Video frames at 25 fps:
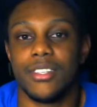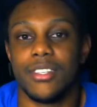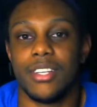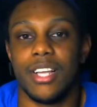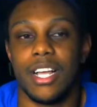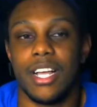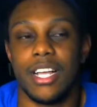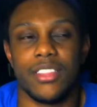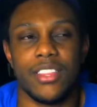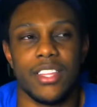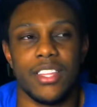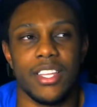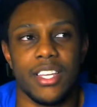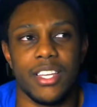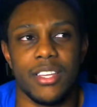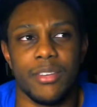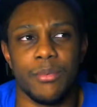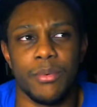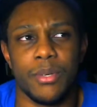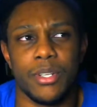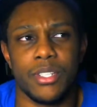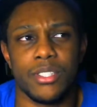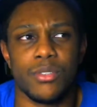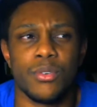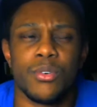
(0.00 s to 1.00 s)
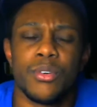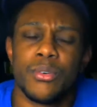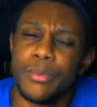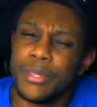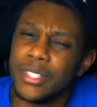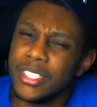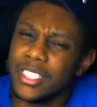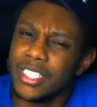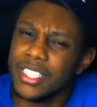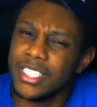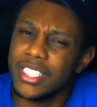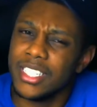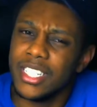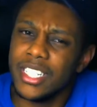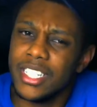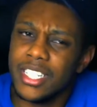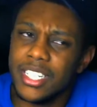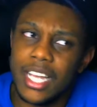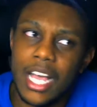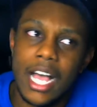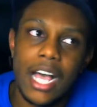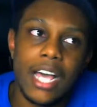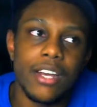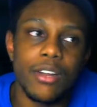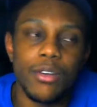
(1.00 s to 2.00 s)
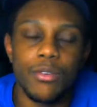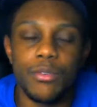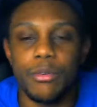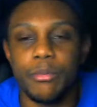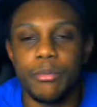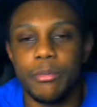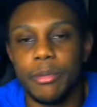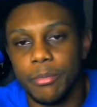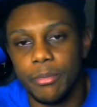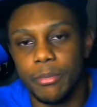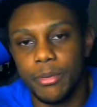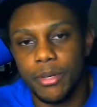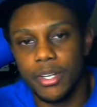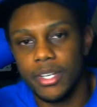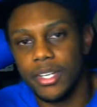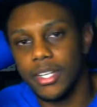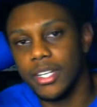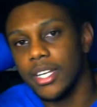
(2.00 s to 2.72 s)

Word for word: I think it was, or was it ten? I don't remember.